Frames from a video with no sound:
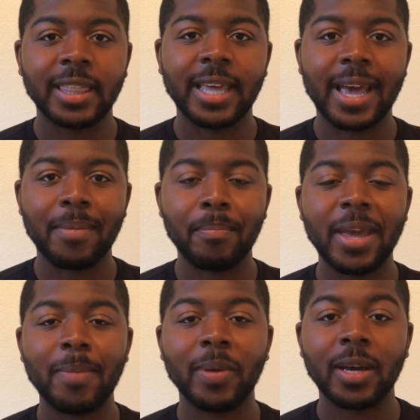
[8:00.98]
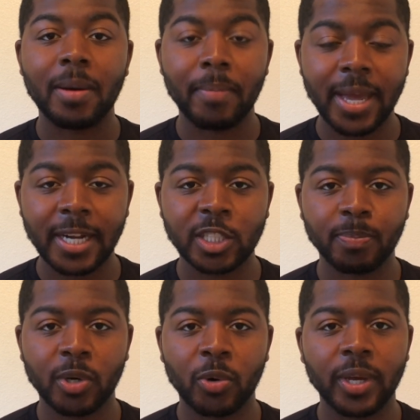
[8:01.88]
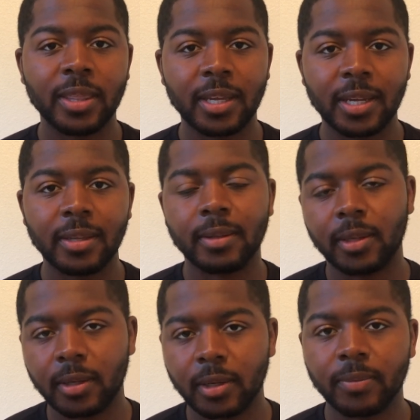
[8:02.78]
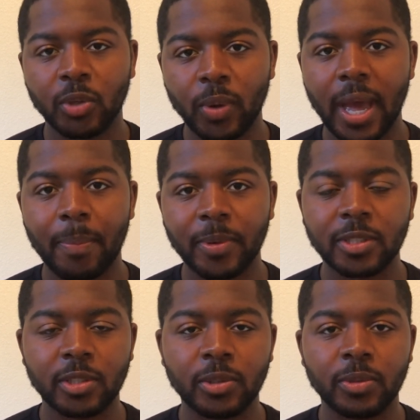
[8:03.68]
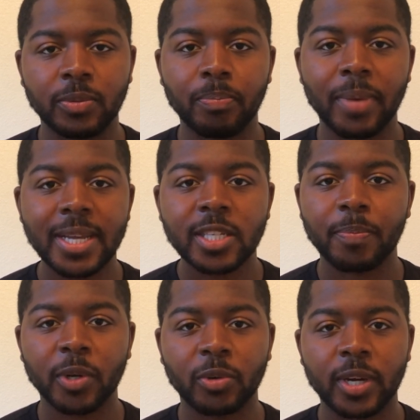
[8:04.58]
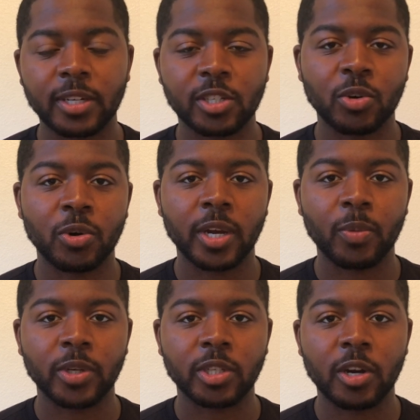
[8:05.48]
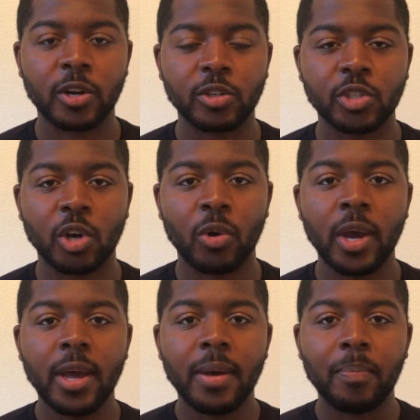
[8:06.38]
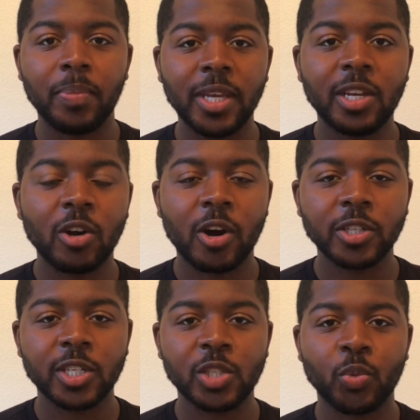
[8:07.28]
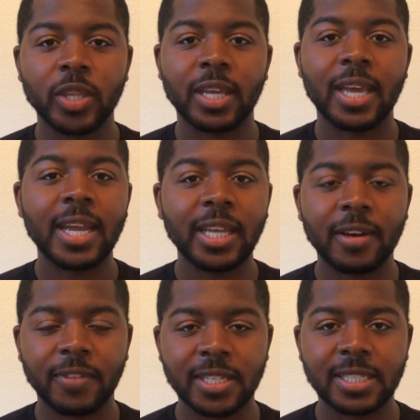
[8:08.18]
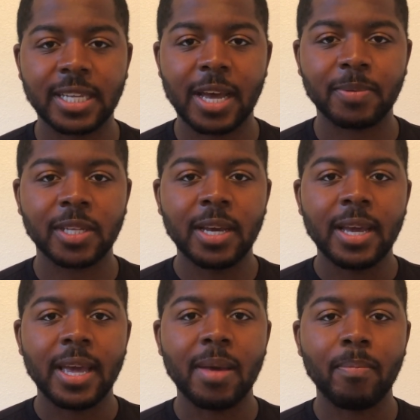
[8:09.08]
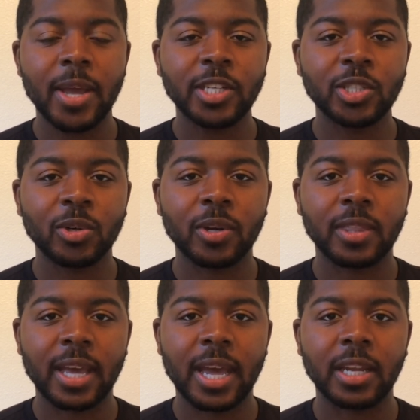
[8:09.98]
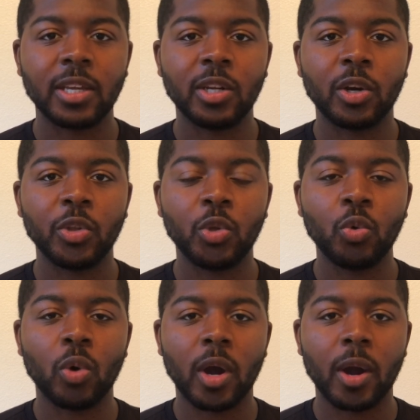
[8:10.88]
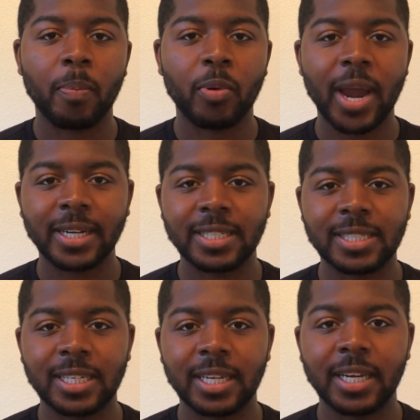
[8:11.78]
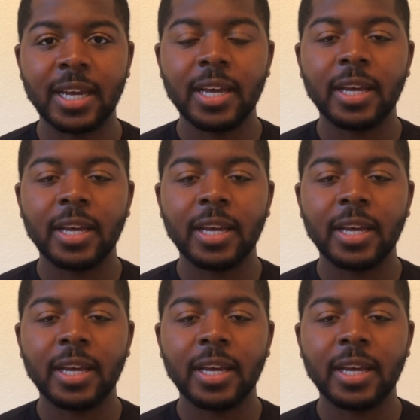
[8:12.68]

that may be unmanageable, and then you happen to mess up your credit score in return. So be cautious with any of these steps and make sure that you are practicing